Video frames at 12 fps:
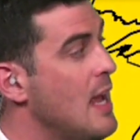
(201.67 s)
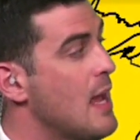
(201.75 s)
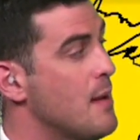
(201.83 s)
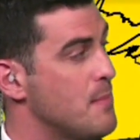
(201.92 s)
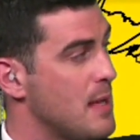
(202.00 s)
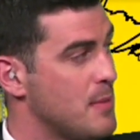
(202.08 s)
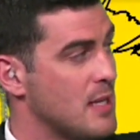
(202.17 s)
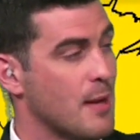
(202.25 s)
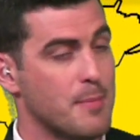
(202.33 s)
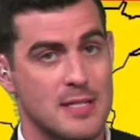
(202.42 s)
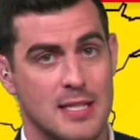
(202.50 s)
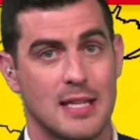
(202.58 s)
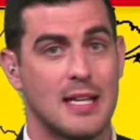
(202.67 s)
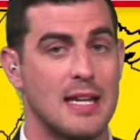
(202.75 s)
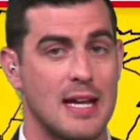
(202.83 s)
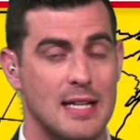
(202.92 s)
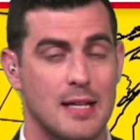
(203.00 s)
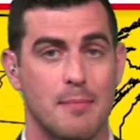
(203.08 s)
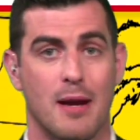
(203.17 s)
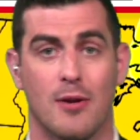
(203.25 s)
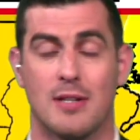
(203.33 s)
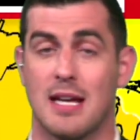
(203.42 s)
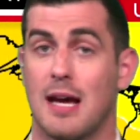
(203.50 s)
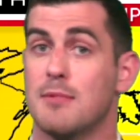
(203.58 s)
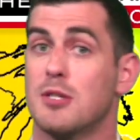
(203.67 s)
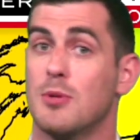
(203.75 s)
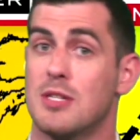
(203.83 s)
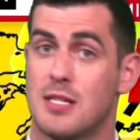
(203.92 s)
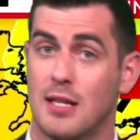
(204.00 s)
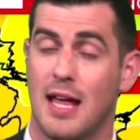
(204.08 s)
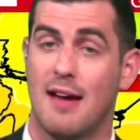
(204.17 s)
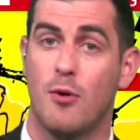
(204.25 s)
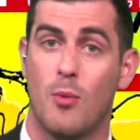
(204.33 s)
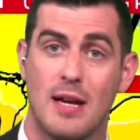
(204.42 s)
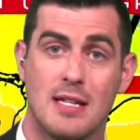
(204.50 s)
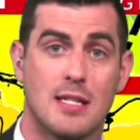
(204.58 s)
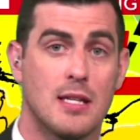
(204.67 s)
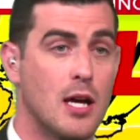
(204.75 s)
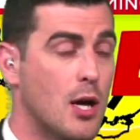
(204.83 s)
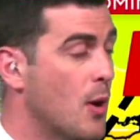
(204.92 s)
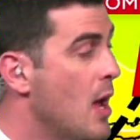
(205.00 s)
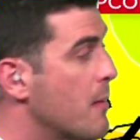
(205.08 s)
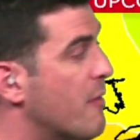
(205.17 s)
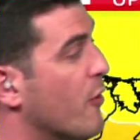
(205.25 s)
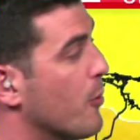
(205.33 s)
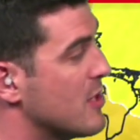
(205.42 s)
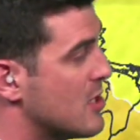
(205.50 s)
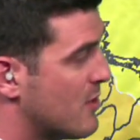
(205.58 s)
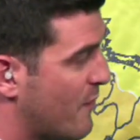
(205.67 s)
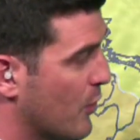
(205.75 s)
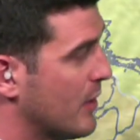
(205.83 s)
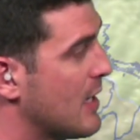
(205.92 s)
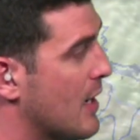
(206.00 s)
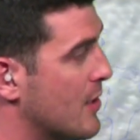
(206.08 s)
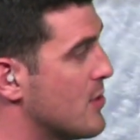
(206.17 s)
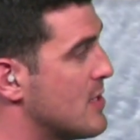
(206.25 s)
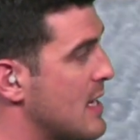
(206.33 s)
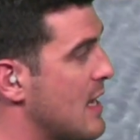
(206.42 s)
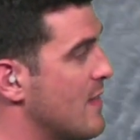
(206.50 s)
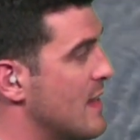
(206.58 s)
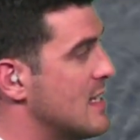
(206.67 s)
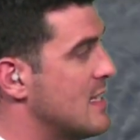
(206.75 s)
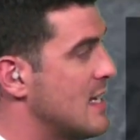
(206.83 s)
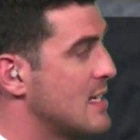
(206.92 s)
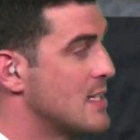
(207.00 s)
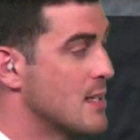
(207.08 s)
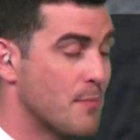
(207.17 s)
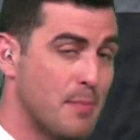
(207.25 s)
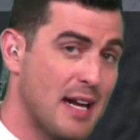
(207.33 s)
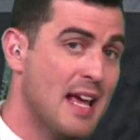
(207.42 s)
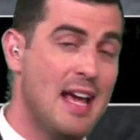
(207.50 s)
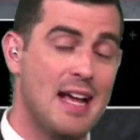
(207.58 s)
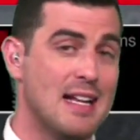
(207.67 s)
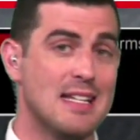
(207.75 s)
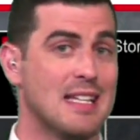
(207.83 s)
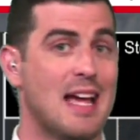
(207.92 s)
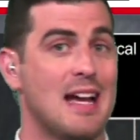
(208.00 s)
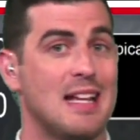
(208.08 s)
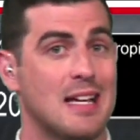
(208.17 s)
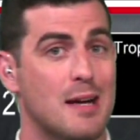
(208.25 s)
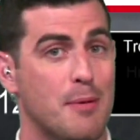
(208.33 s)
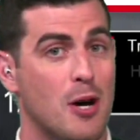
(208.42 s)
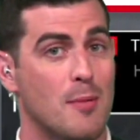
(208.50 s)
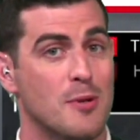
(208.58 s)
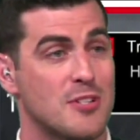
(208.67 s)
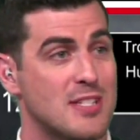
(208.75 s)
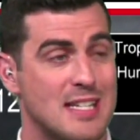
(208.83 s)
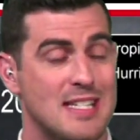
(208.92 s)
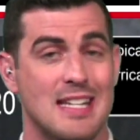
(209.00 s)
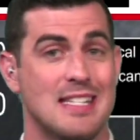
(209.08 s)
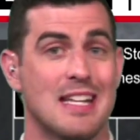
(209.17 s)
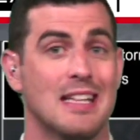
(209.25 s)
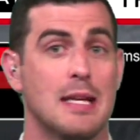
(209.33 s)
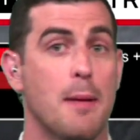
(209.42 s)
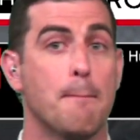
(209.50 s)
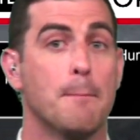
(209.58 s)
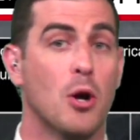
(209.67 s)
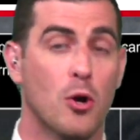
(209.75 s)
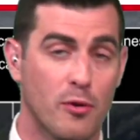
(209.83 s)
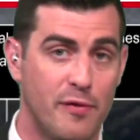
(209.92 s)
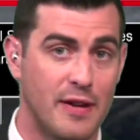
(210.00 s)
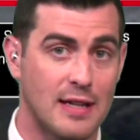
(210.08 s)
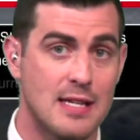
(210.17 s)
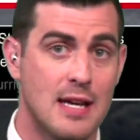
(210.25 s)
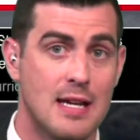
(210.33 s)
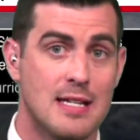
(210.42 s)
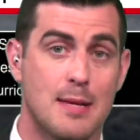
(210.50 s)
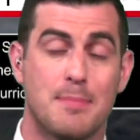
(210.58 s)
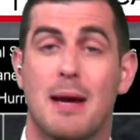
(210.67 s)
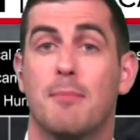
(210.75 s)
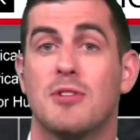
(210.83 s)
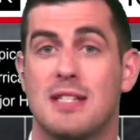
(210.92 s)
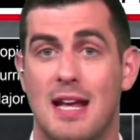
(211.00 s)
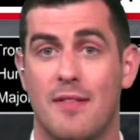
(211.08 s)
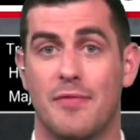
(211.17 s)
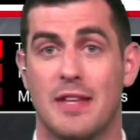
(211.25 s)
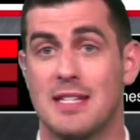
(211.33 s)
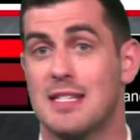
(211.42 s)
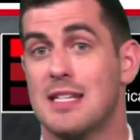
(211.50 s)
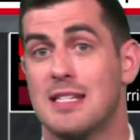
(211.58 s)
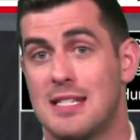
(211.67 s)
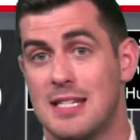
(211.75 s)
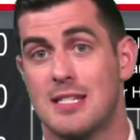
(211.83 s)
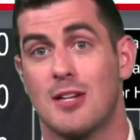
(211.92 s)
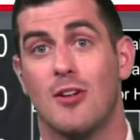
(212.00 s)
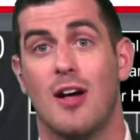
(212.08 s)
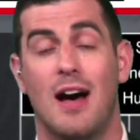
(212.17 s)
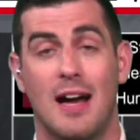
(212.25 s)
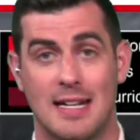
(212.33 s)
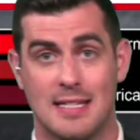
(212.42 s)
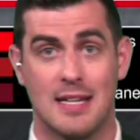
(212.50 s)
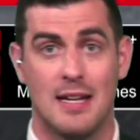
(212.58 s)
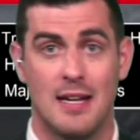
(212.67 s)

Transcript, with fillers: and maybe up into the Canadian Maritime. So we still have a ways to go before we fully understand this system, but it is lining up almost statistically perfect. September 10th is the statistical height